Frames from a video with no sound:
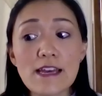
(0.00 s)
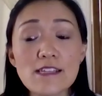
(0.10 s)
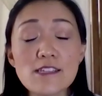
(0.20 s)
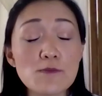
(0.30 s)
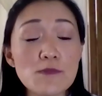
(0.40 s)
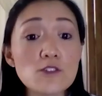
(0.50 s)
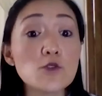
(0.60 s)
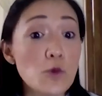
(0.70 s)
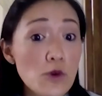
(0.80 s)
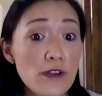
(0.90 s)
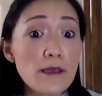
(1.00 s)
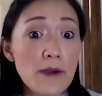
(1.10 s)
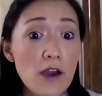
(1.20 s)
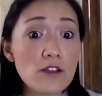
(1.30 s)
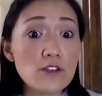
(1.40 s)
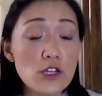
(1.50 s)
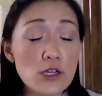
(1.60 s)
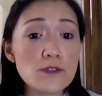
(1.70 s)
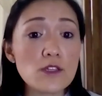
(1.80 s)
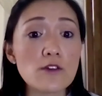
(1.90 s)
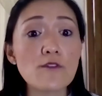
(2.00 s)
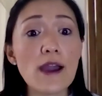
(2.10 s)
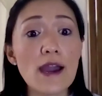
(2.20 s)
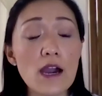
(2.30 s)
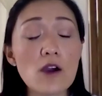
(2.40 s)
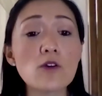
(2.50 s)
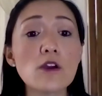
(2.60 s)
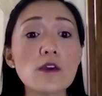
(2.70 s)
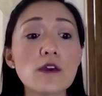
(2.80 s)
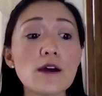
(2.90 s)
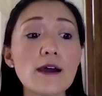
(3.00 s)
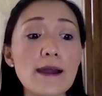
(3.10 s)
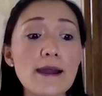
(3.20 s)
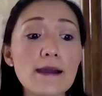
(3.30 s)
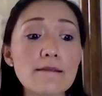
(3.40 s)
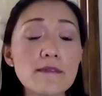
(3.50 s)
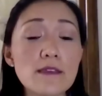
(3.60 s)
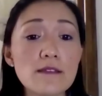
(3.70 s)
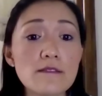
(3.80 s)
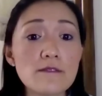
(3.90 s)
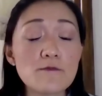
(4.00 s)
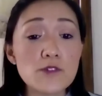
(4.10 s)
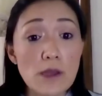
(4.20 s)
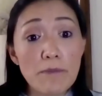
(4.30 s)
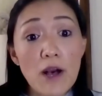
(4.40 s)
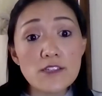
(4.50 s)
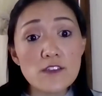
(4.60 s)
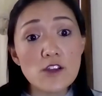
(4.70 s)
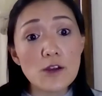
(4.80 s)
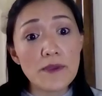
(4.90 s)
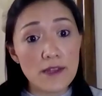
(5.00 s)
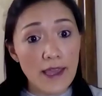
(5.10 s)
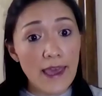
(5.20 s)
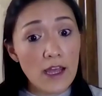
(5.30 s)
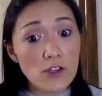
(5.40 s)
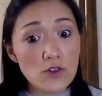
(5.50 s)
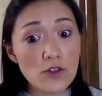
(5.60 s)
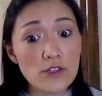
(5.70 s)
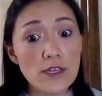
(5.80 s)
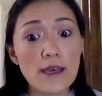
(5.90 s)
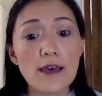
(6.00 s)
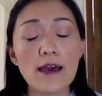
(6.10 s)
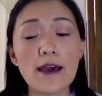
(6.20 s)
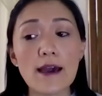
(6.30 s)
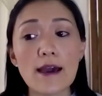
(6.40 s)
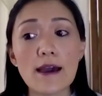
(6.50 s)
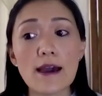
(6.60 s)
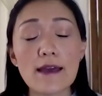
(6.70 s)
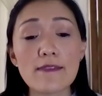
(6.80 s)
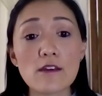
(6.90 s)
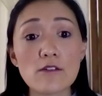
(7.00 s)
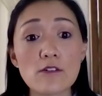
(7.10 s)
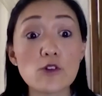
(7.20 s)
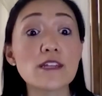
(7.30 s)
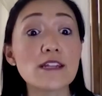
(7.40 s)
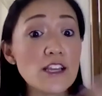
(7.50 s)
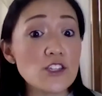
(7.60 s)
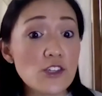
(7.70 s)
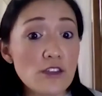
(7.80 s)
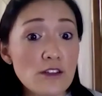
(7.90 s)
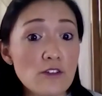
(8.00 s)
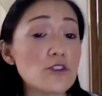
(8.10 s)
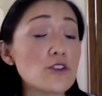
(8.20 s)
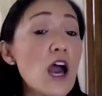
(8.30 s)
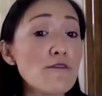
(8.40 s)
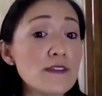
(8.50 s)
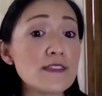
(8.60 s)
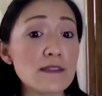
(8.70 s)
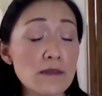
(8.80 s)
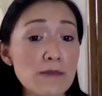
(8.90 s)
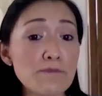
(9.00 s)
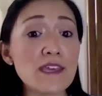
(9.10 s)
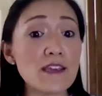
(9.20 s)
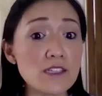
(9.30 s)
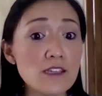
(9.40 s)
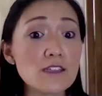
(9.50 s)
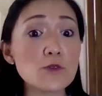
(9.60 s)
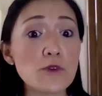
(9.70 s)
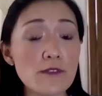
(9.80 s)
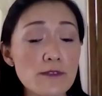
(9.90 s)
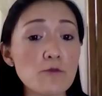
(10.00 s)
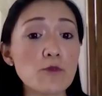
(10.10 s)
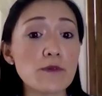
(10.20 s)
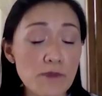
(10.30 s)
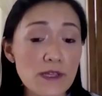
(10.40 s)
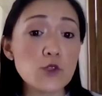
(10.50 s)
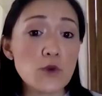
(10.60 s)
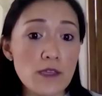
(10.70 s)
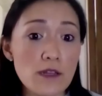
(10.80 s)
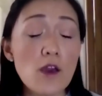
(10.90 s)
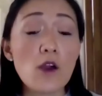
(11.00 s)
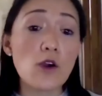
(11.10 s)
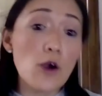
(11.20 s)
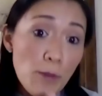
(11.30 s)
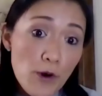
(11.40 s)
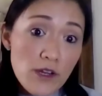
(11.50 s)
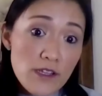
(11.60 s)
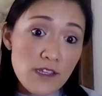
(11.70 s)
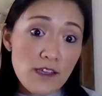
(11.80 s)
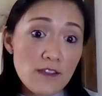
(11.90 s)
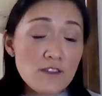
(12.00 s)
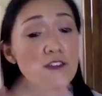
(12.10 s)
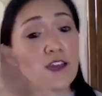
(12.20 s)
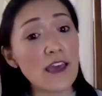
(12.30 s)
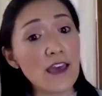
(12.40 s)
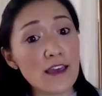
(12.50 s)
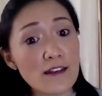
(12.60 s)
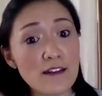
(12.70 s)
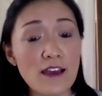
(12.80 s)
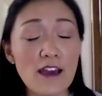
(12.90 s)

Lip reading: something to worry about in terms of how some policies are being handled. The coordination or conflict that may exist with between co-partisans and